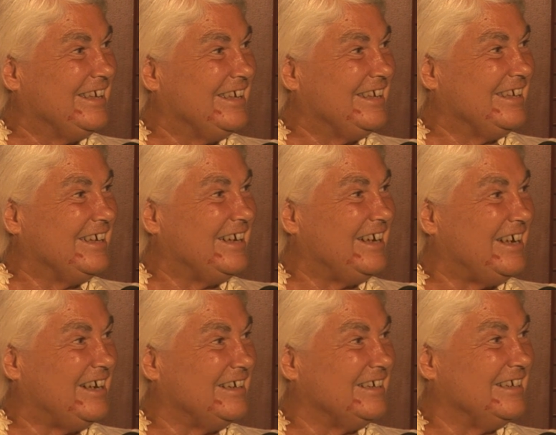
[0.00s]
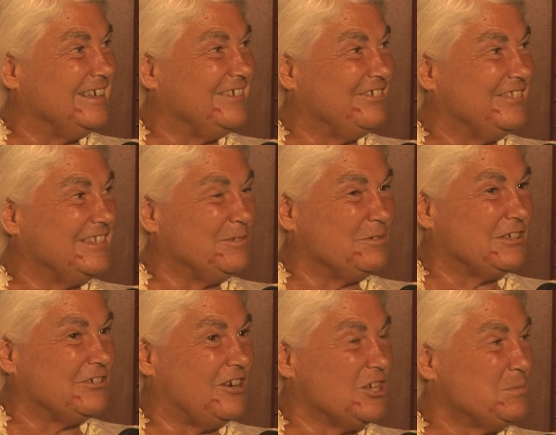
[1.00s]
Yeah,
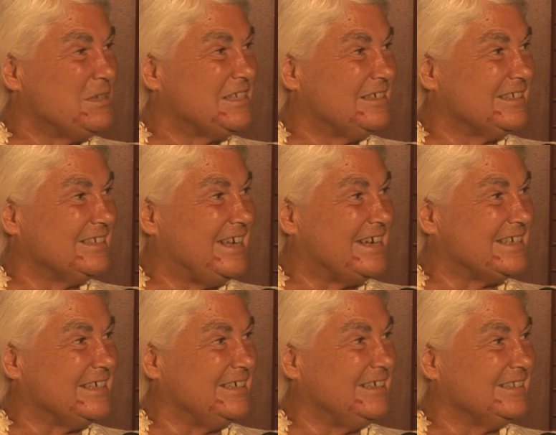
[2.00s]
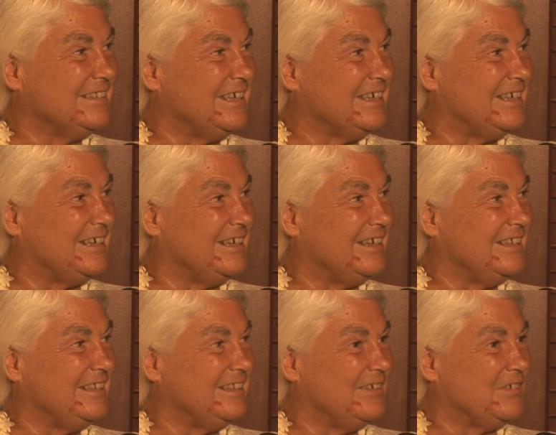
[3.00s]
Crosby, Stills, Nash and Young, they kind of, I
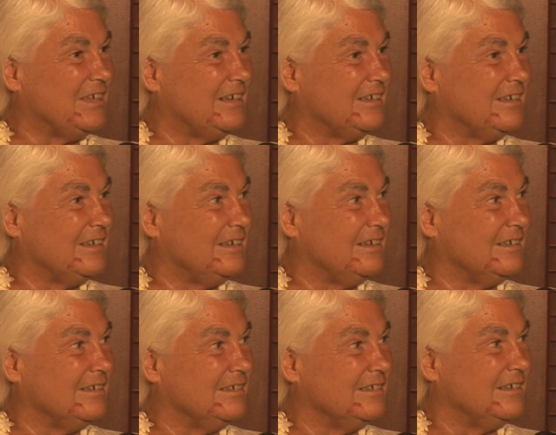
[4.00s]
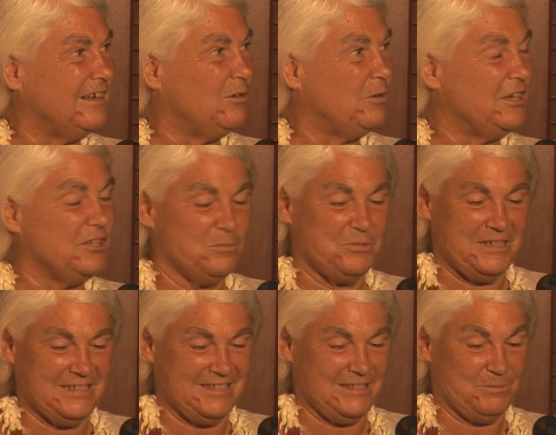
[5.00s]
think they've got a Hawaiian
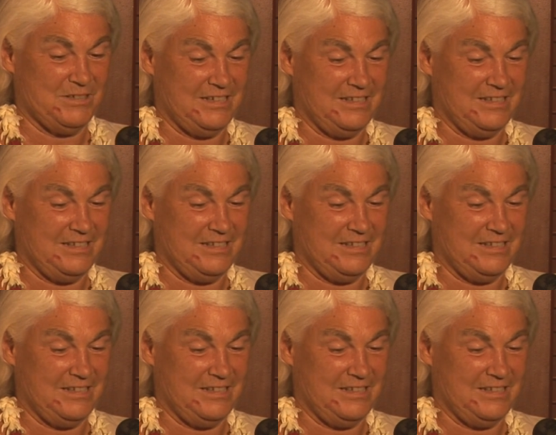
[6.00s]
presence, but